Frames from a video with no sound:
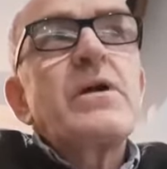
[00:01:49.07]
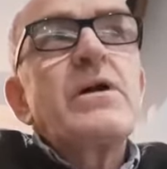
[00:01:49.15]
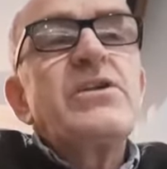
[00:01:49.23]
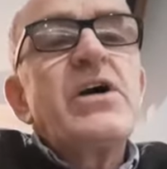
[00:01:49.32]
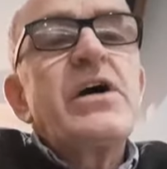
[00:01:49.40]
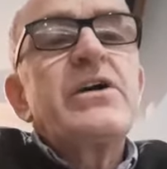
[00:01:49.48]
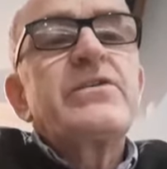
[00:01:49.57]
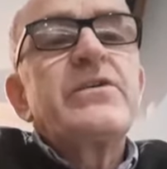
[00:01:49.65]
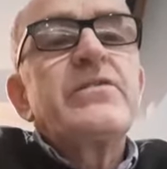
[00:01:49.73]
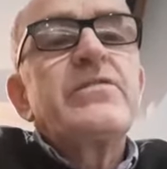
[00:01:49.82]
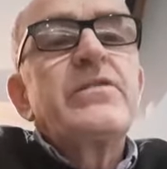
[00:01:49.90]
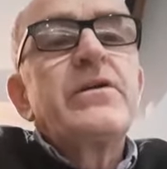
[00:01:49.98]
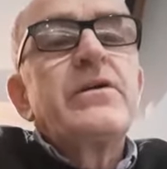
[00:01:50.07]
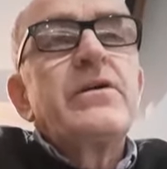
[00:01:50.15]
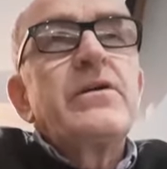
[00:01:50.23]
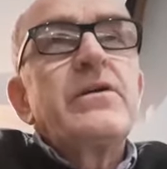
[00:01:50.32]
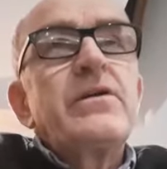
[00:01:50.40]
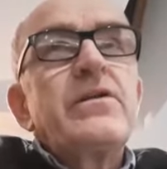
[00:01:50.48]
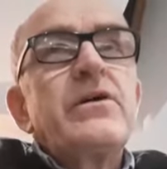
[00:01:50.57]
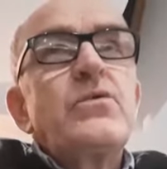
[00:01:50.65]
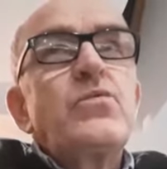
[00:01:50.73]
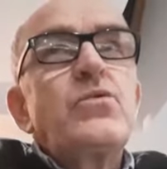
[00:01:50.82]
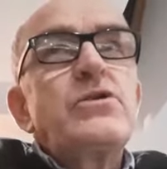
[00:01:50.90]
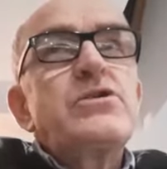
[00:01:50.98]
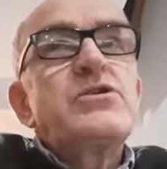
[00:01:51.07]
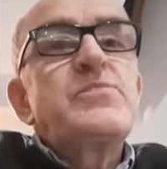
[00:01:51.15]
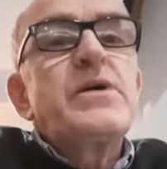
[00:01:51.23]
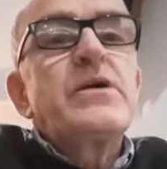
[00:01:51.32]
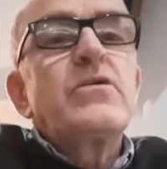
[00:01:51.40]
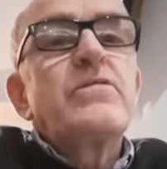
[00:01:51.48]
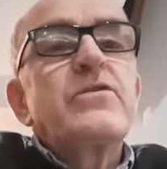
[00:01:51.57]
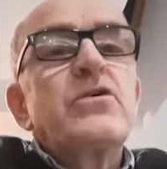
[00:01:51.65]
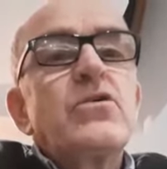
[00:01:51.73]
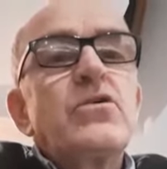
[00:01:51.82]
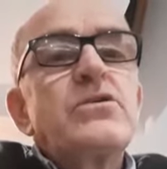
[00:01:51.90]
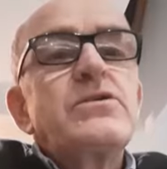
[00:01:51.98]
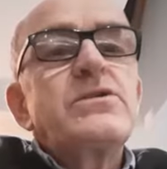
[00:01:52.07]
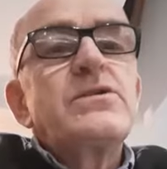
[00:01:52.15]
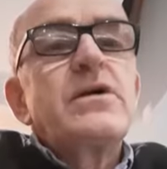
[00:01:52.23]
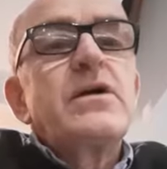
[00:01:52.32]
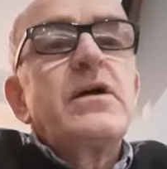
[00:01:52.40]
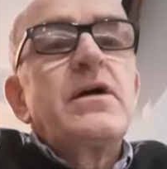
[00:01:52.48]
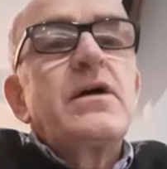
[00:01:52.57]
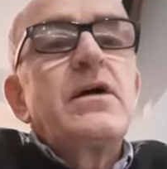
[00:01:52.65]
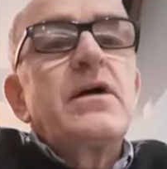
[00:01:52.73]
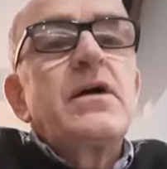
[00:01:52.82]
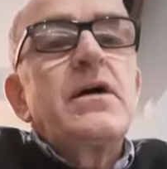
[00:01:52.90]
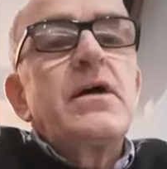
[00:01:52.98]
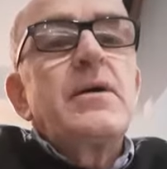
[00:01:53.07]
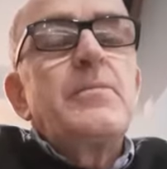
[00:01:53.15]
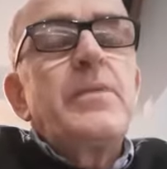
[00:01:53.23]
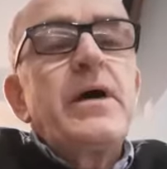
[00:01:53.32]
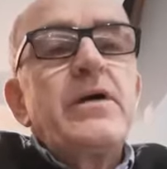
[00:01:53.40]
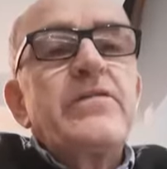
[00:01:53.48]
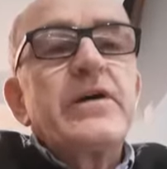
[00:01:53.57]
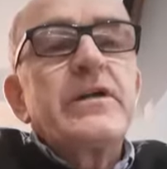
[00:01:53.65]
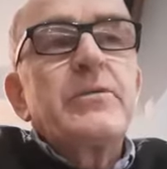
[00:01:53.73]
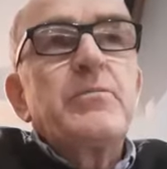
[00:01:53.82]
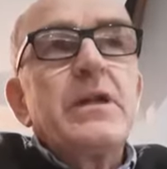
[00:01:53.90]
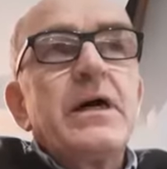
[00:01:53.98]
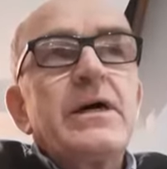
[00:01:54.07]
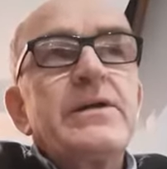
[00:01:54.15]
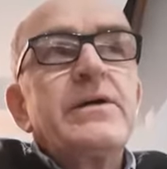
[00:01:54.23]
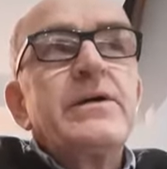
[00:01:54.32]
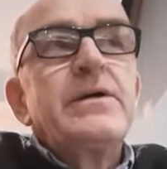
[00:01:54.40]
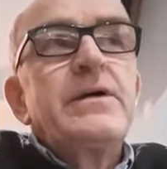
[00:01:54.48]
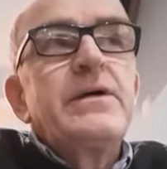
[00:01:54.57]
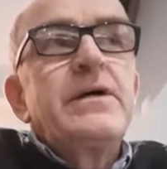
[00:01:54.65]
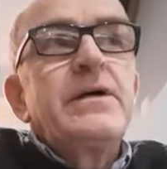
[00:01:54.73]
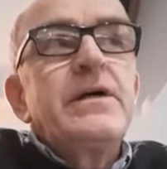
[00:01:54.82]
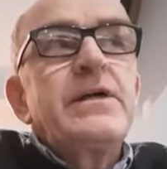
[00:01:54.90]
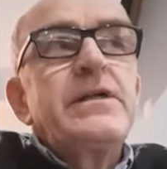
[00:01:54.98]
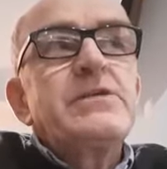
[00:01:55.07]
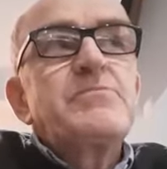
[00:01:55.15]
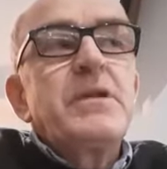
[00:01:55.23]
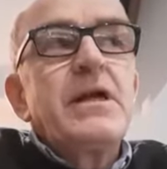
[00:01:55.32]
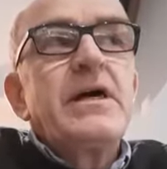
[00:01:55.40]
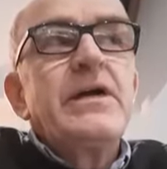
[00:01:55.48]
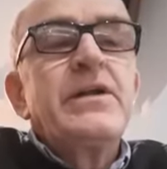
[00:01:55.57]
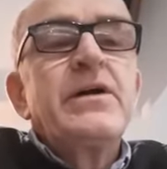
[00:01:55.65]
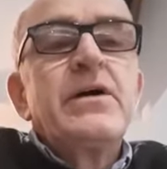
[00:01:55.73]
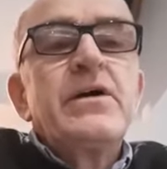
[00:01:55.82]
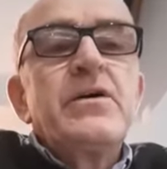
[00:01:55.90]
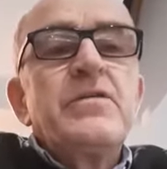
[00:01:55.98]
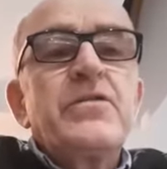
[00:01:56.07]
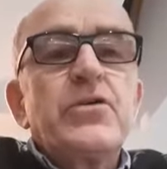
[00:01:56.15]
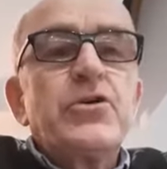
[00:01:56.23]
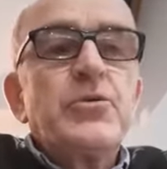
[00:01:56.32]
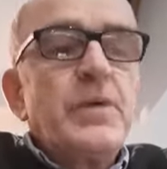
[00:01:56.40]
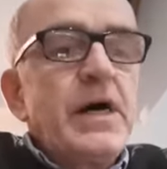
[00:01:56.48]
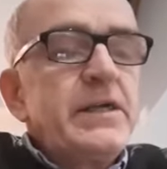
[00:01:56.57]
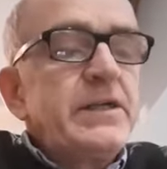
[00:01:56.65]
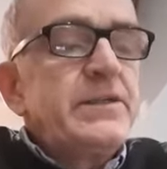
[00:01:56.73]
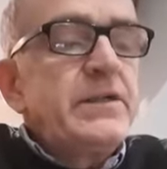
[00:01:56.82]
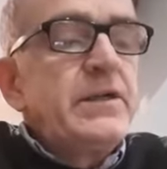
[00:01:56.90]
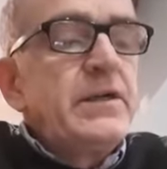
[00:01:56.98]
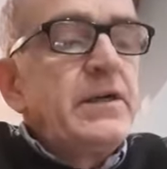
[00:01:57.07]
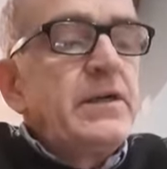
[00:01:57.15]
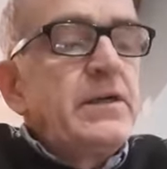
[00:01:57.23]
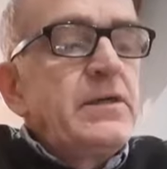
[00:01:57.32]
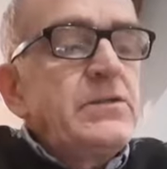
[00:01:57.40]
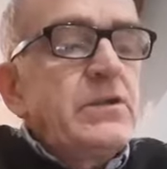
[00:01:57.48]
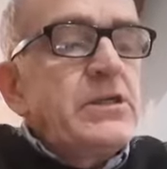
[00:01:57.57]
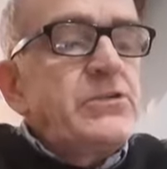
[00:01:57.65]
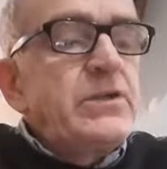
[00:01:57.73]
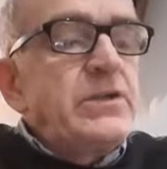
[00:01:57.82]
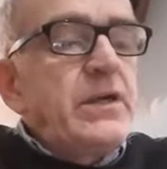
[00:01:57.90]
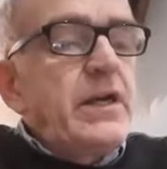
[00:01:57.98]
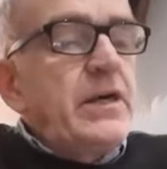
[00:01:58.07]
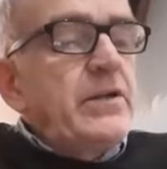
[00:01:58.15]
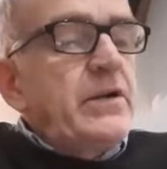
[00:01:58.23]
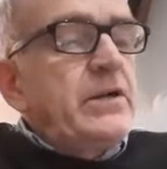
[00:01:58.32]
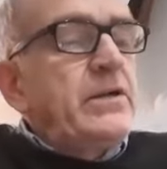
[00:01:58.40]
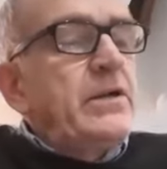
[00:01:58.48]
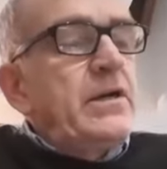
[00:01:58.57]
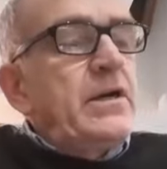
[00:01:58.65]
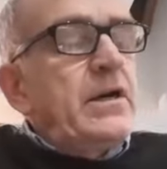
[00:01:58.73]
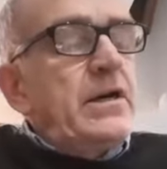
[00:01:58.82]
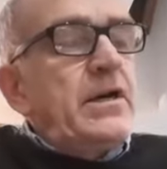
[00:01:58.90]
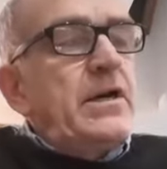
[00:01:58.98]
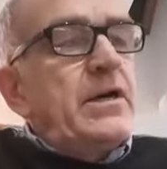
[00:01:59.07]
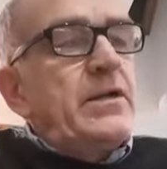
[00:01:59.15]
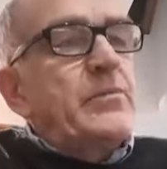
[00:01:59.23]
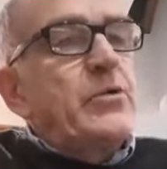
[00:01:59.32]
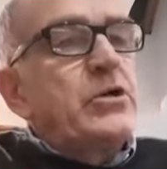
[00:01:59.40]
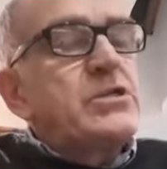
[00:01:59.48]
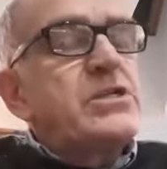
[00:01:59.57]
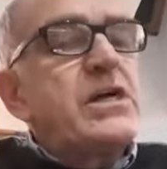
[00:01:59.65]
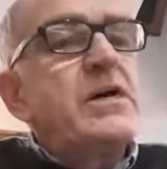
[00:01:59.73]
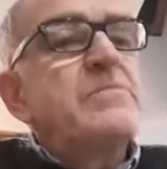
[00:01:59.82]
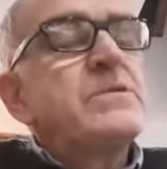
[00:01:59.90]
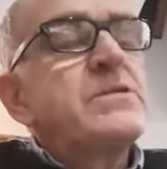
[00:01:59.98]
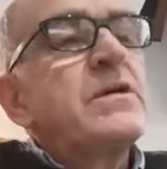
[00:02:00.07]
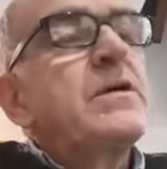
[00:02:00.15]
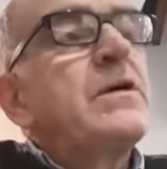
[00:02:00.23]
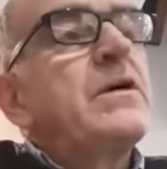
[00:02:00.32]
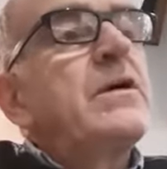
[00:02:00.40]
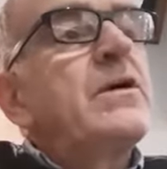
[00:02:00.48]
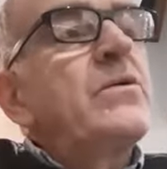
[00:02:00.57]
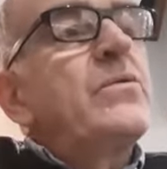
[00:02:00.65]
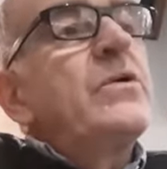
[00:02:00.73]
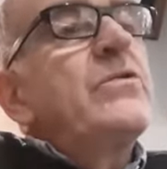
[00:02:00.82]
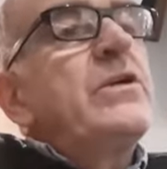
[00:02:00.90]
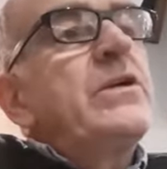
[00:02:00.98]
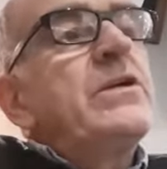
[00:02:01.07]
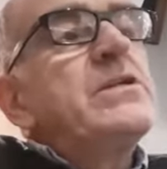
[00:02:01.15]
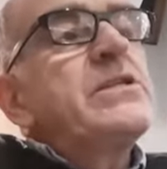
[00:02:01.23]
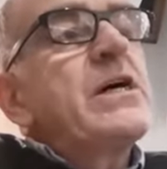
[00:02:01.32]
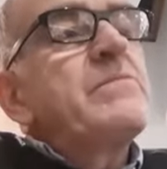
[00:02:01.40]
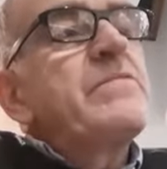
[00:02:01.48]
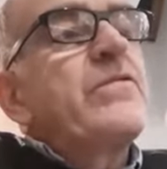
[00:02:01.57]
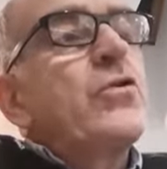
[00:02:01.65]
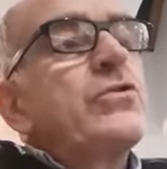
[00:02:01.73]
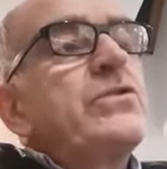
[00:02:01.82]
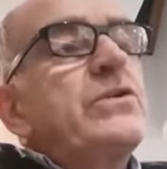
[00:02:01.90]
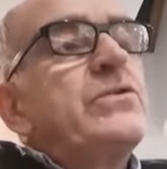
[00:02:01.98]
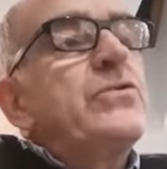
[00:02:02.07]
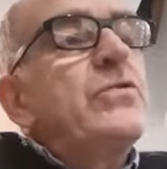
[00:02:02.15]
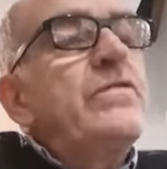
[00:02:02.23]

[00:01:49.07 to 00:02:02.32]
narrative that would speak of God's perfect plan and his plan for humanity. So let's read together in the book of Psalms. We read in Psalm 42,